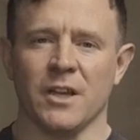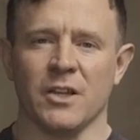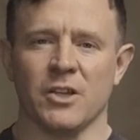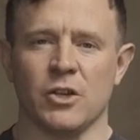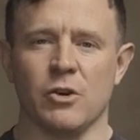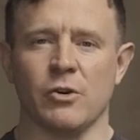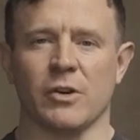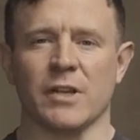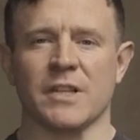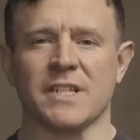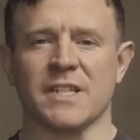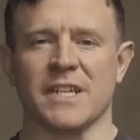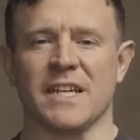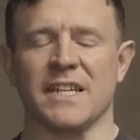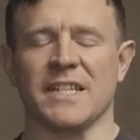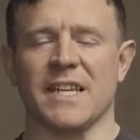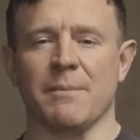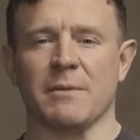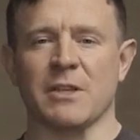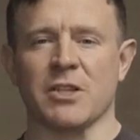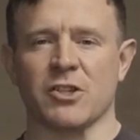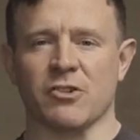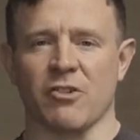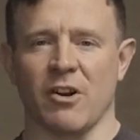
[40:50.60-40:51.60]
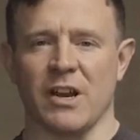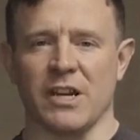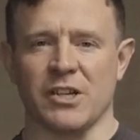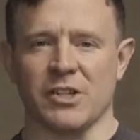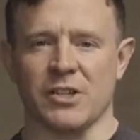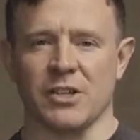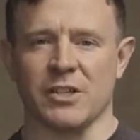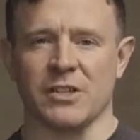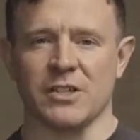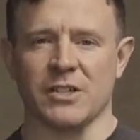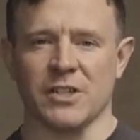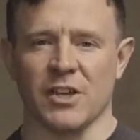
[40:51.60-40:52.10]
you can see
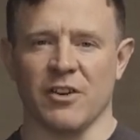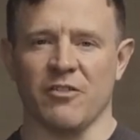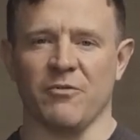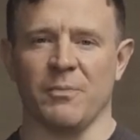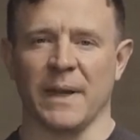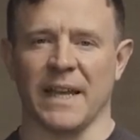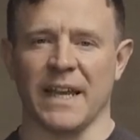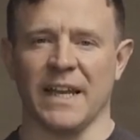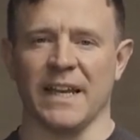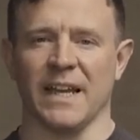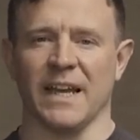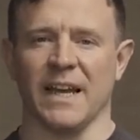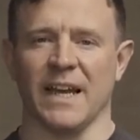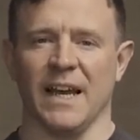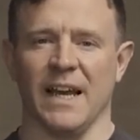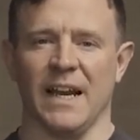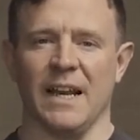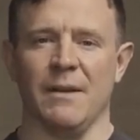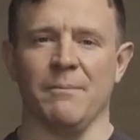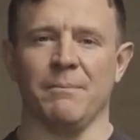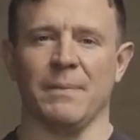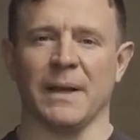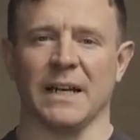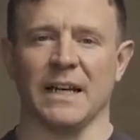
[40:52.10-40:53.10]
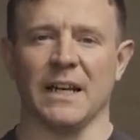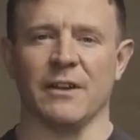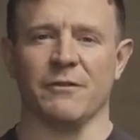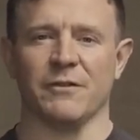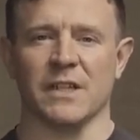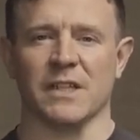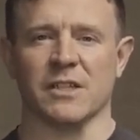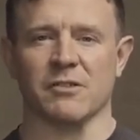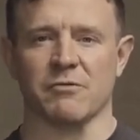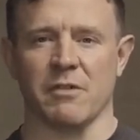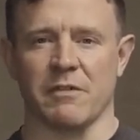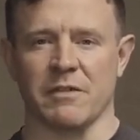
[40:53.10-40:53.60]
demonstrations of beginner Olympic
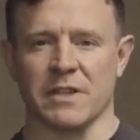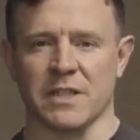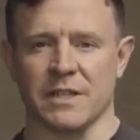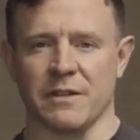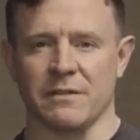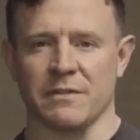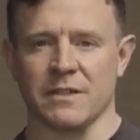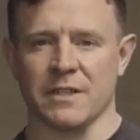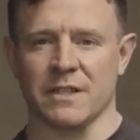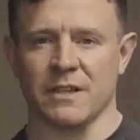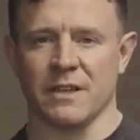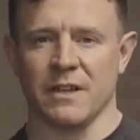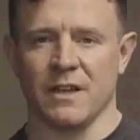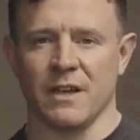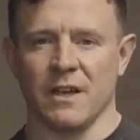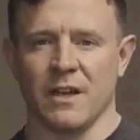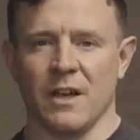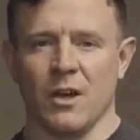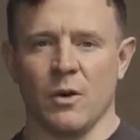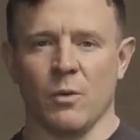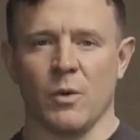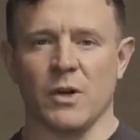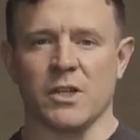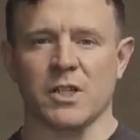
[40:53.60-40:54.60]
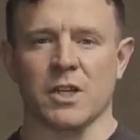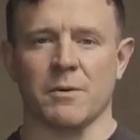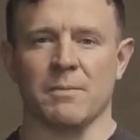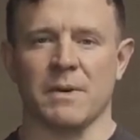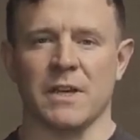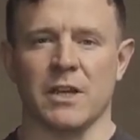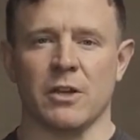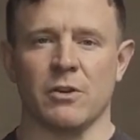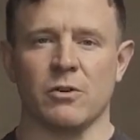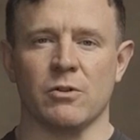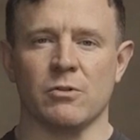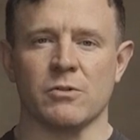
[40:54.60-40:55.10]
lifting derivatives, which can be
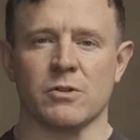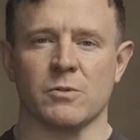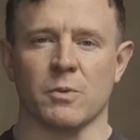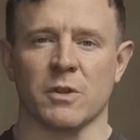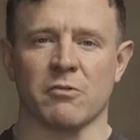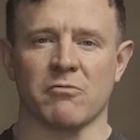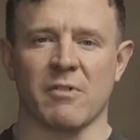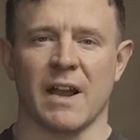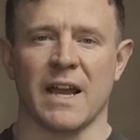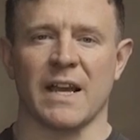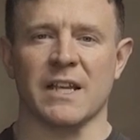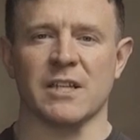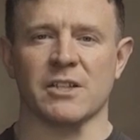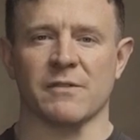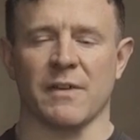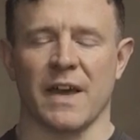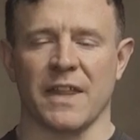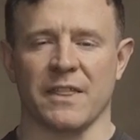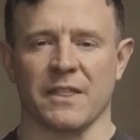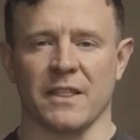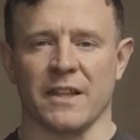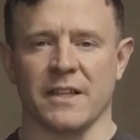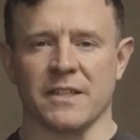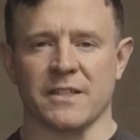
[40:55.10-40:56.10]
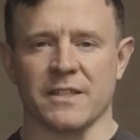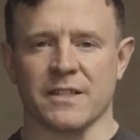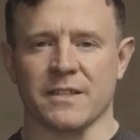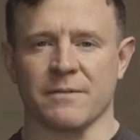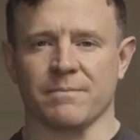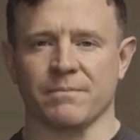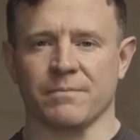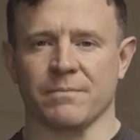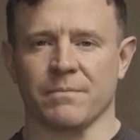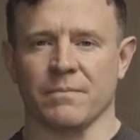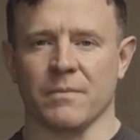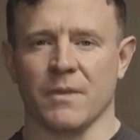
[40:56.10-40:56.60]
used with a range of athletes.
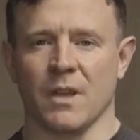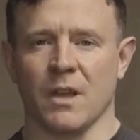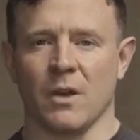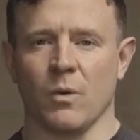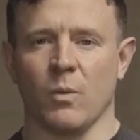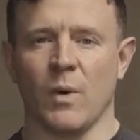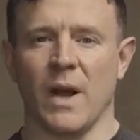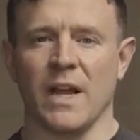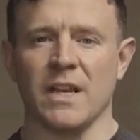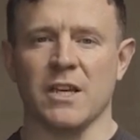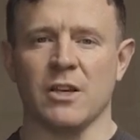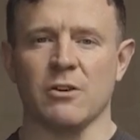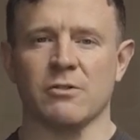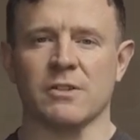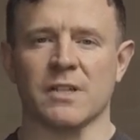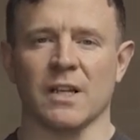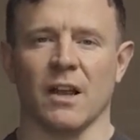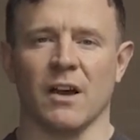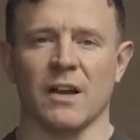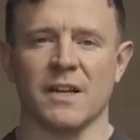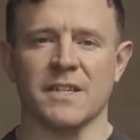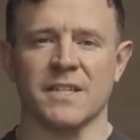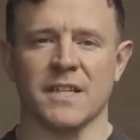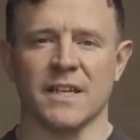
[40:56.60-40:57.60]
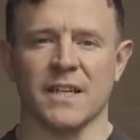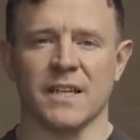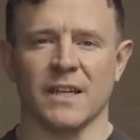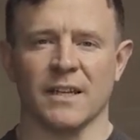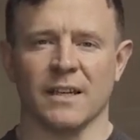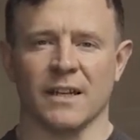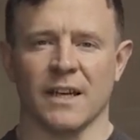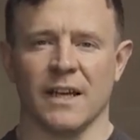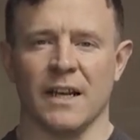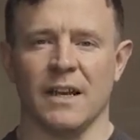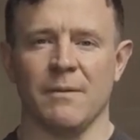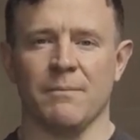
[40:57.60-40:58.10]
When
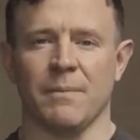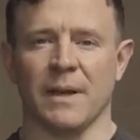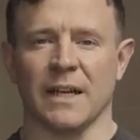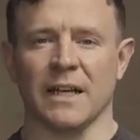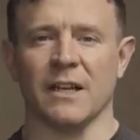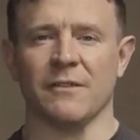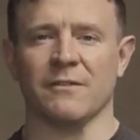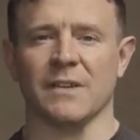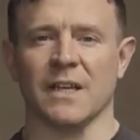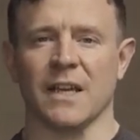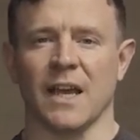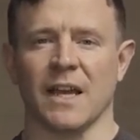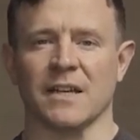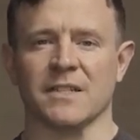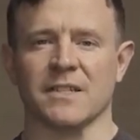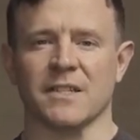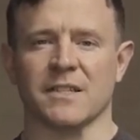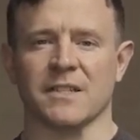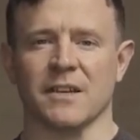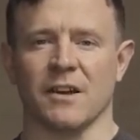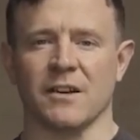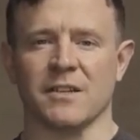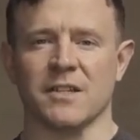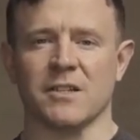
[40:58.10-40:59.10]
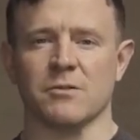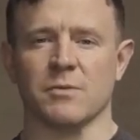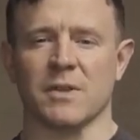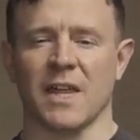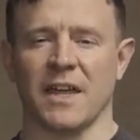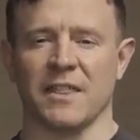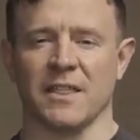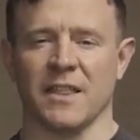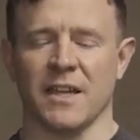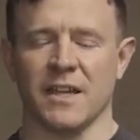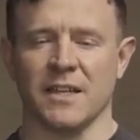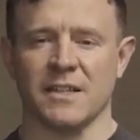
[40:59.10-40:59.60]
utilising Olympic lifting exercises with
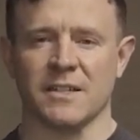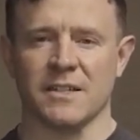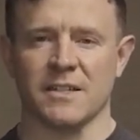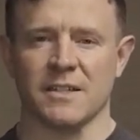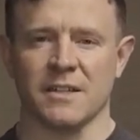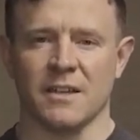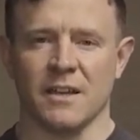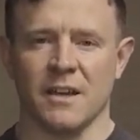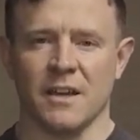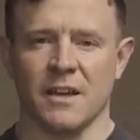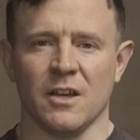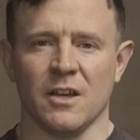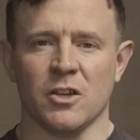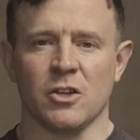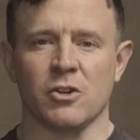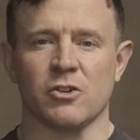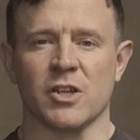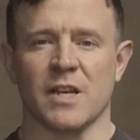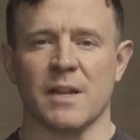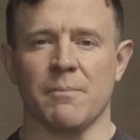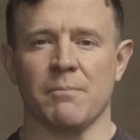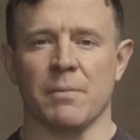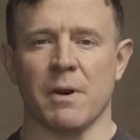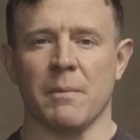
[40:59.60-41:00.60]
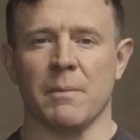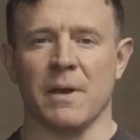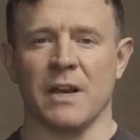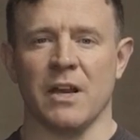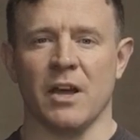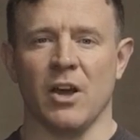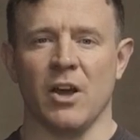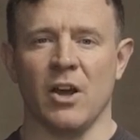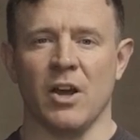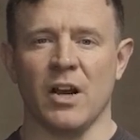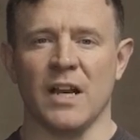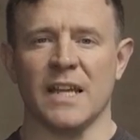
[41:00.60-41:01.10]
athletes, you should implement
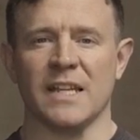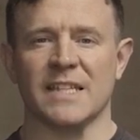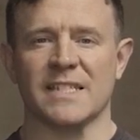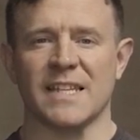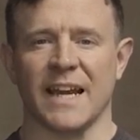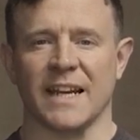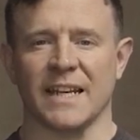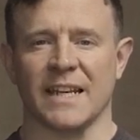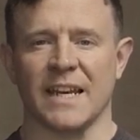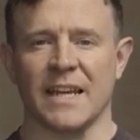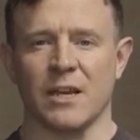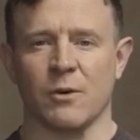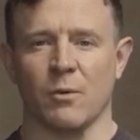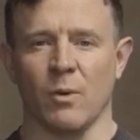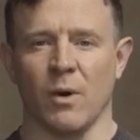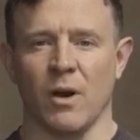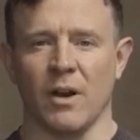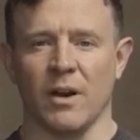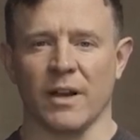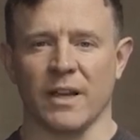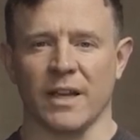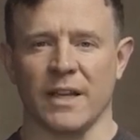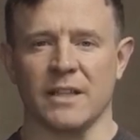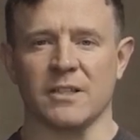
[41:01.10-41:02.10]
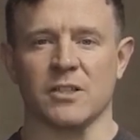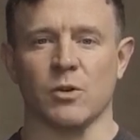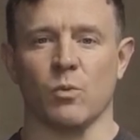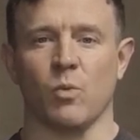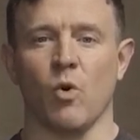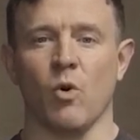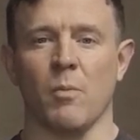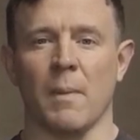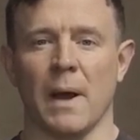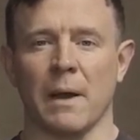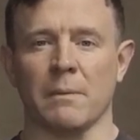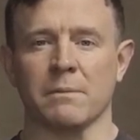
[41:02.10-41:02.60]
early technique work into
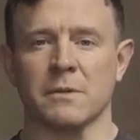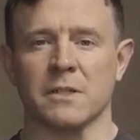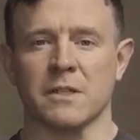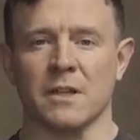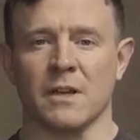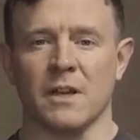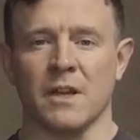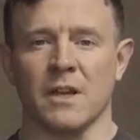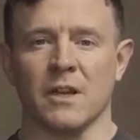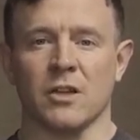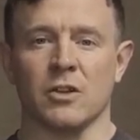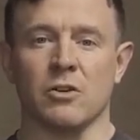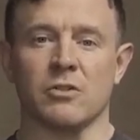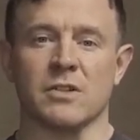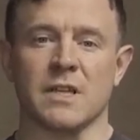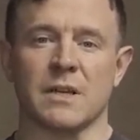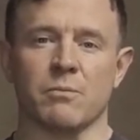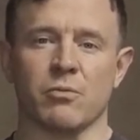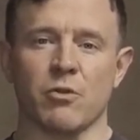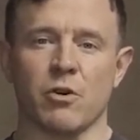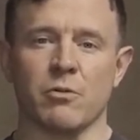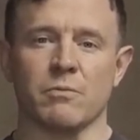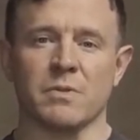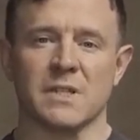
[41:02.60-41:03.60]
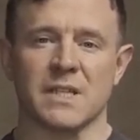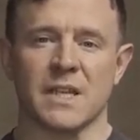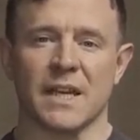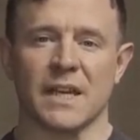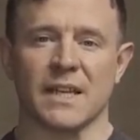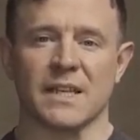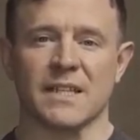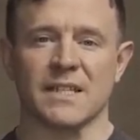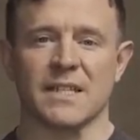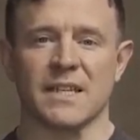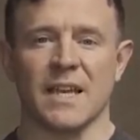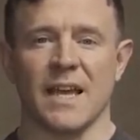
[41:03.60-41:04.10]
warm-ups using
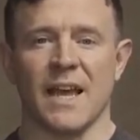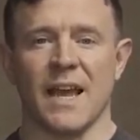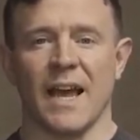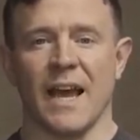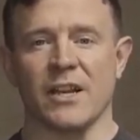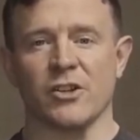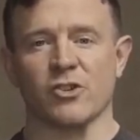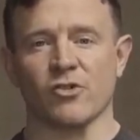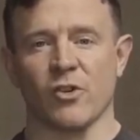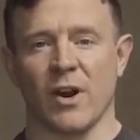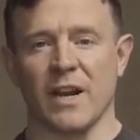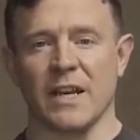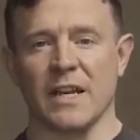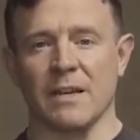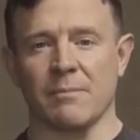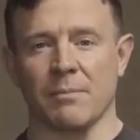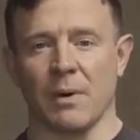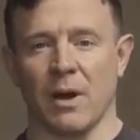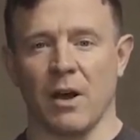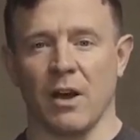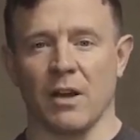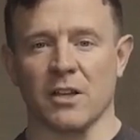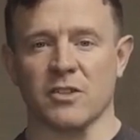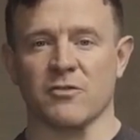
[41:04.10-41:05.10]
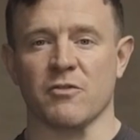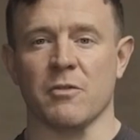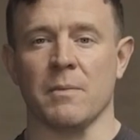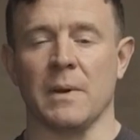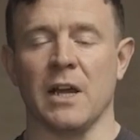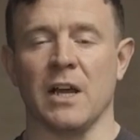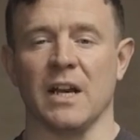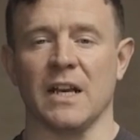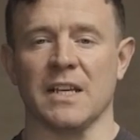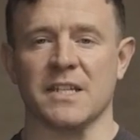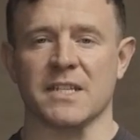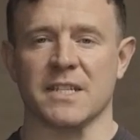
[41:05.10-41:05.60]
broomsticks and training bars from an
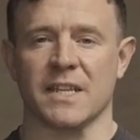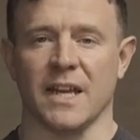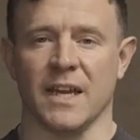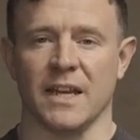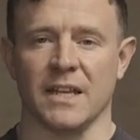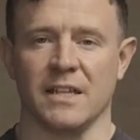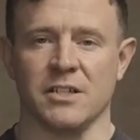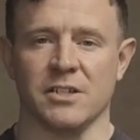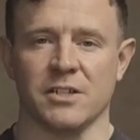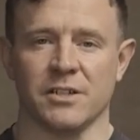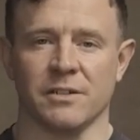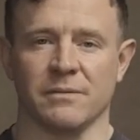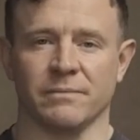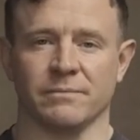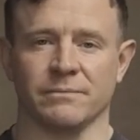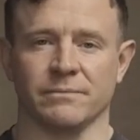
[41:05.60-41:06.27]
early stage.